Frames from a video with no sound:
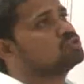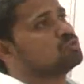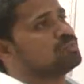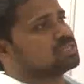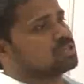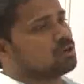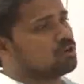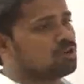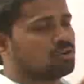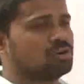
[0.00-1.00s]
to measure
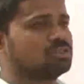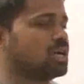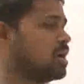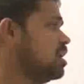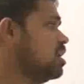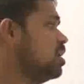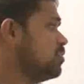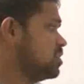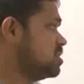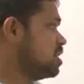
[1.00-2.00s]
all the
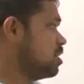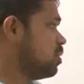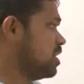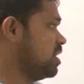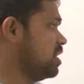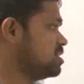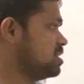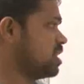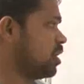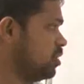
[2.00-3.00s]
physical quantities
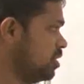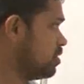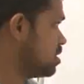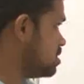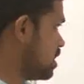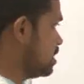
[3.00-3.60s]
in the universe,